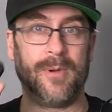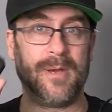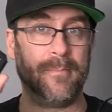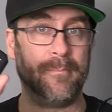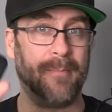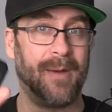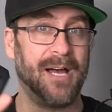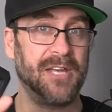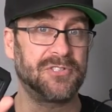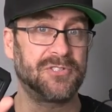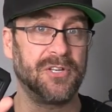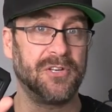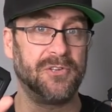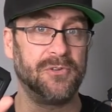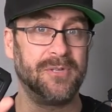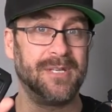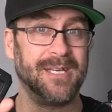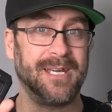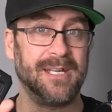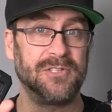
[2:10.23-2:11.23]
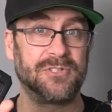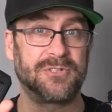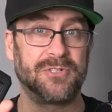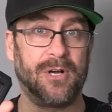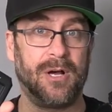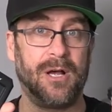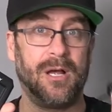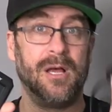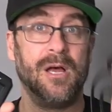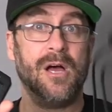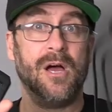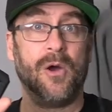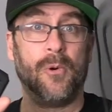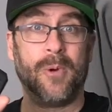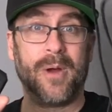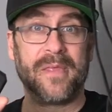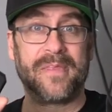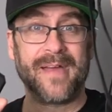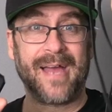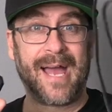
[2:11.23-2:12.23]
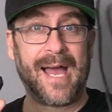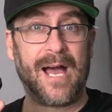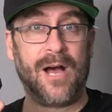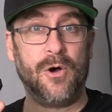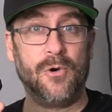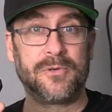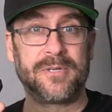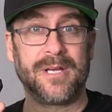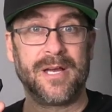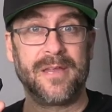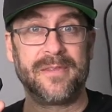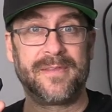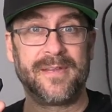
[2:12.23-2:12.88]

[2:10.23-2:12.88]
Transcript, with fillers: We must do the install without